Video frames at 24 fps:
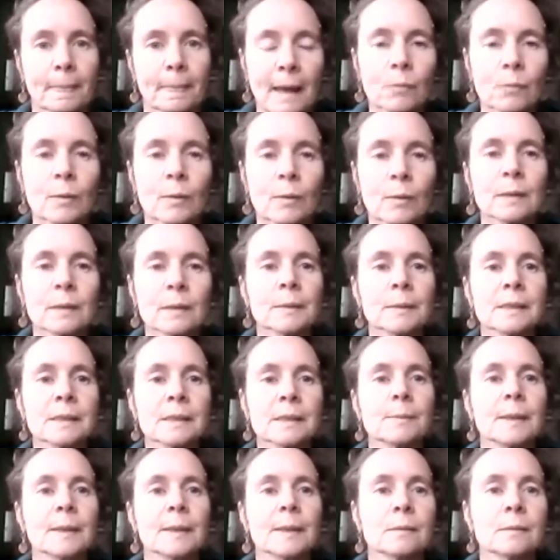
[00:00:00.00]
How well am I
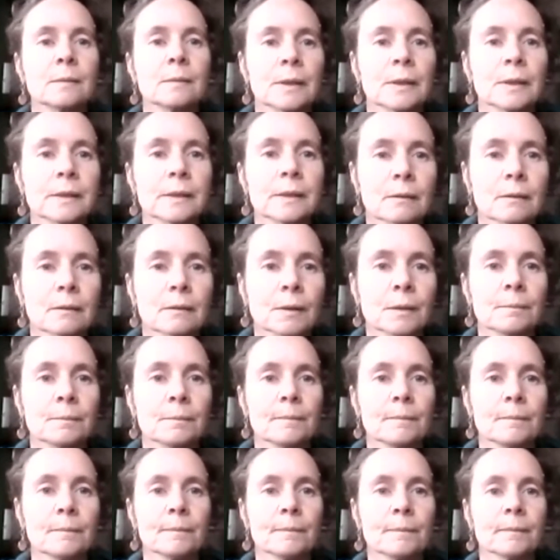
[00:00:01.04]
spending my time?
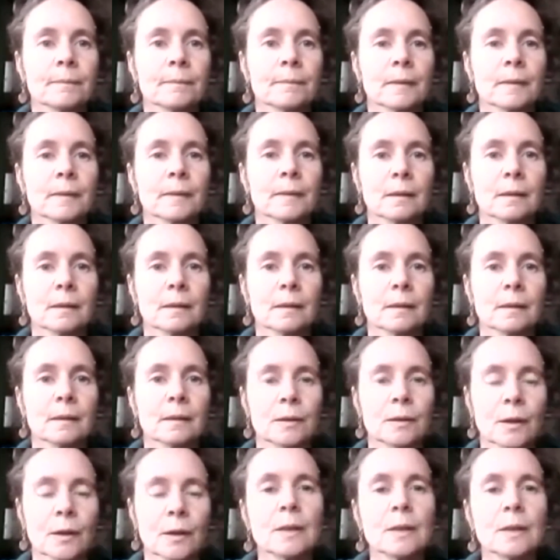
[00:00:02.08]

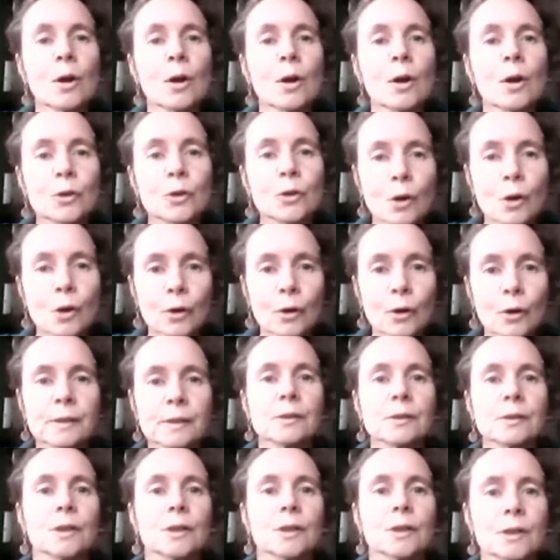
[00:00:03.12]
And not as a
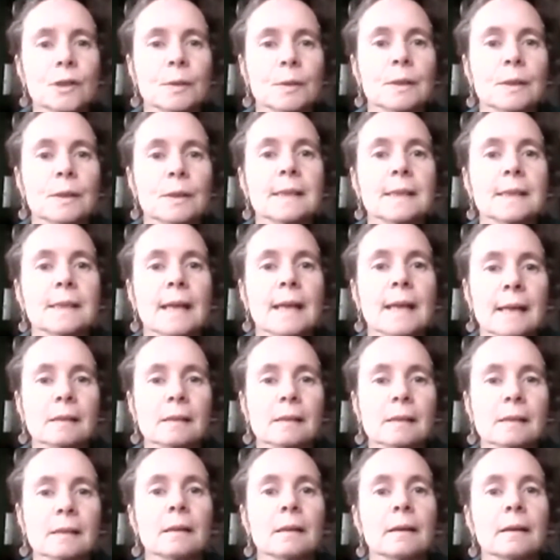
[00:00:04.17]
judgment, as
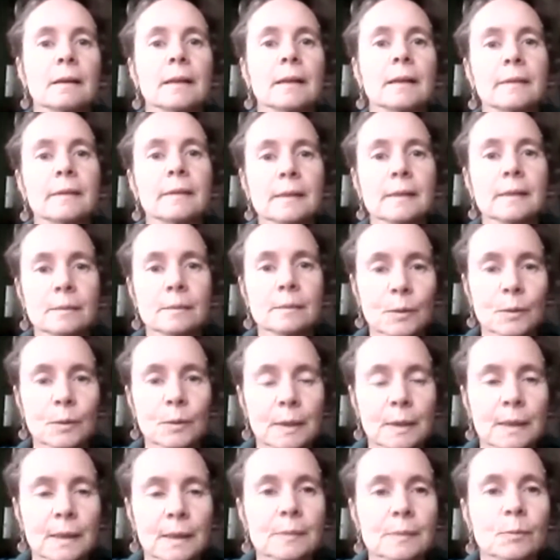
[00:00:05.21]
a like, this
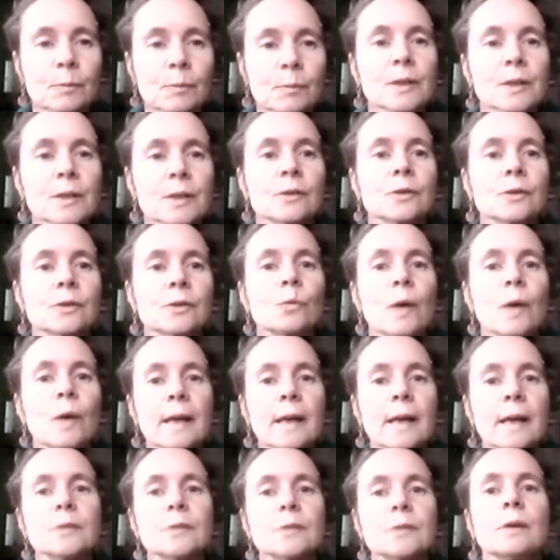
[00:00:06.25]
moment is precious.
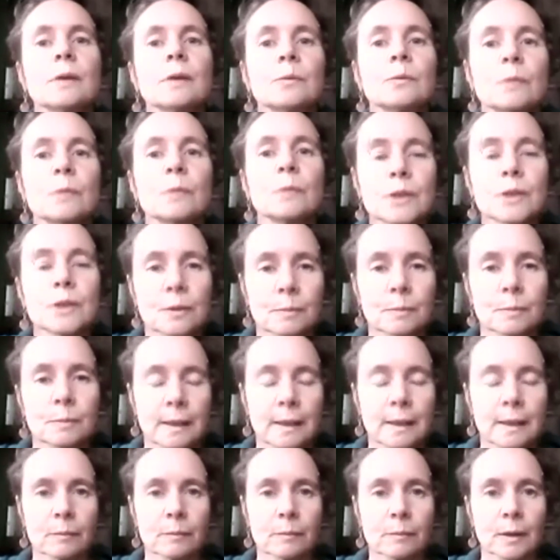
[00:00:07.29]
Where do I wish to be
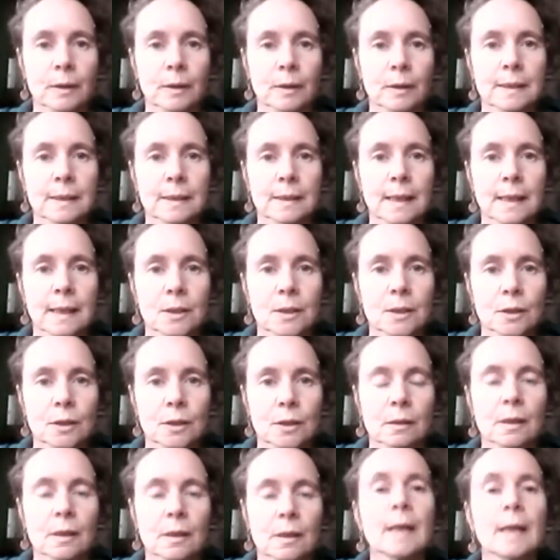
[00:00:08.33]
giving my
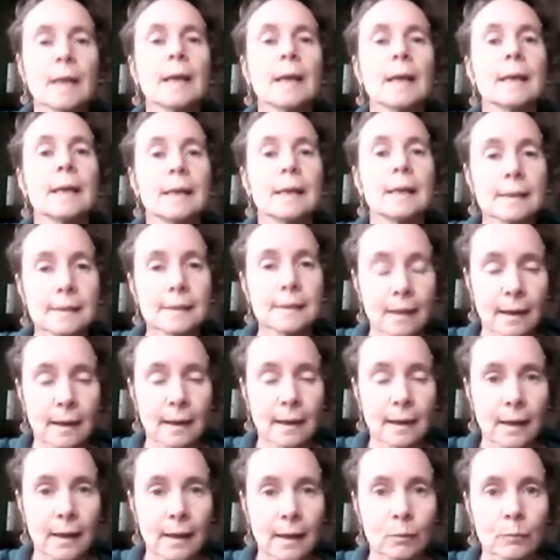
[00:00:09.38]
attention? Is that
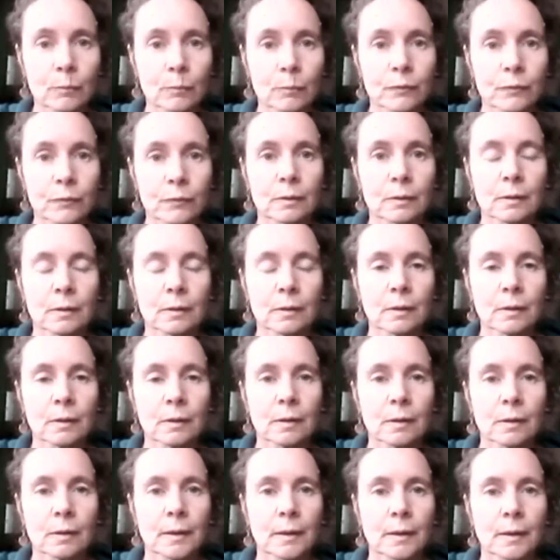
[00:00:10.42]
helpful?
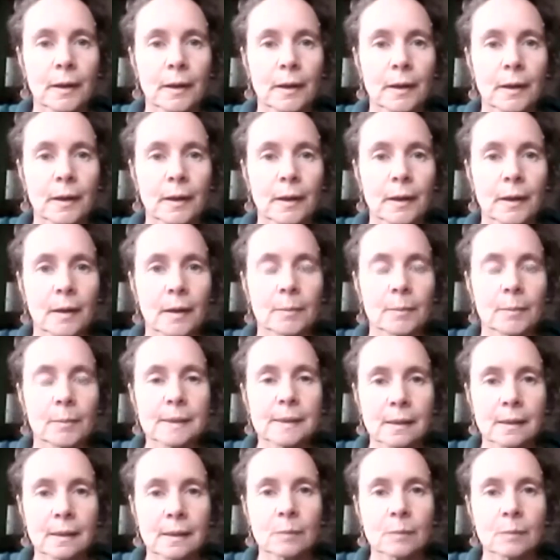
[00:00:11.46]
Because
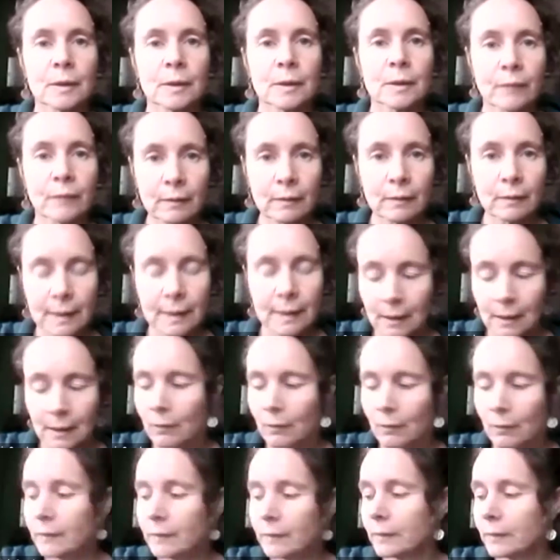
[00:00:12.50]
it can be a very
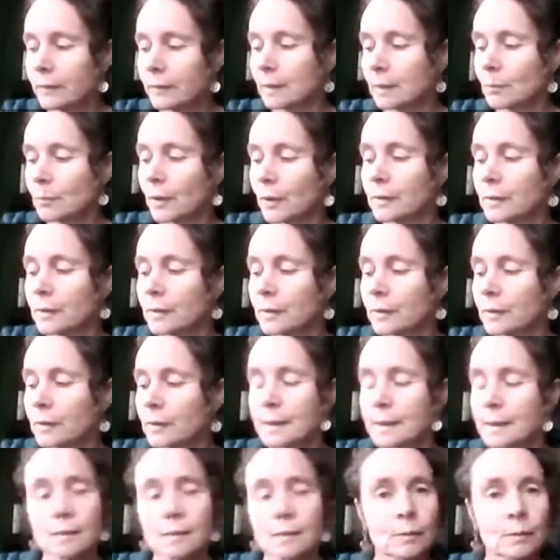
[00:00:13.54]
enlivening process
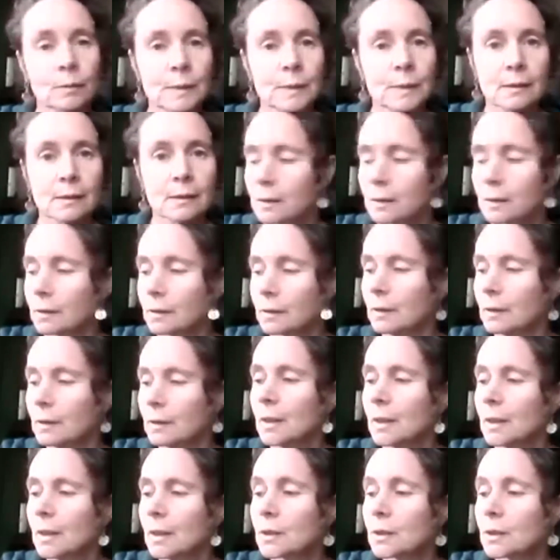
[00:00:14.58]
when we start
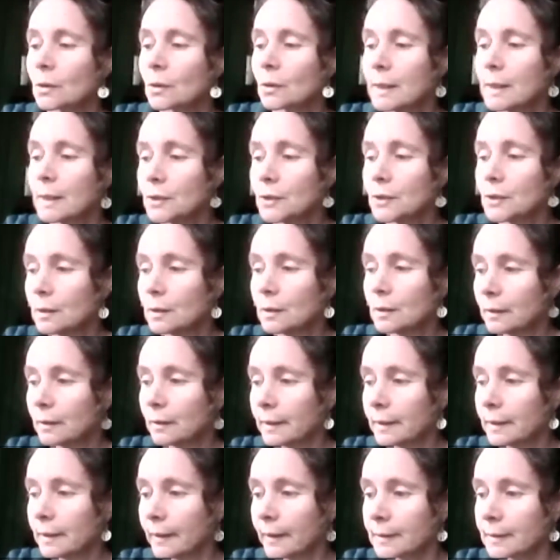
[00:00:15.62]
to question
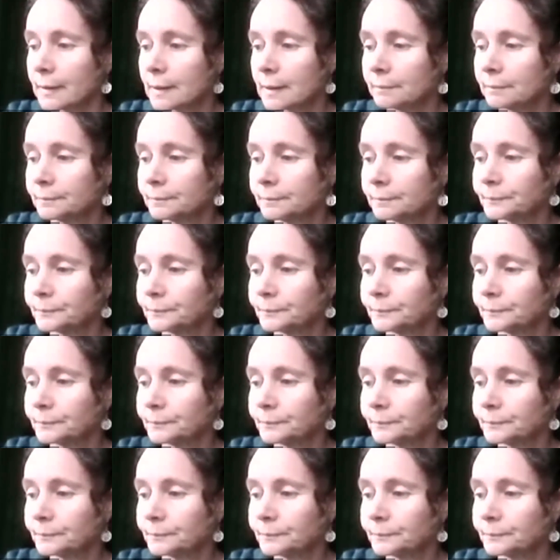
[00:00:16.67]
like that.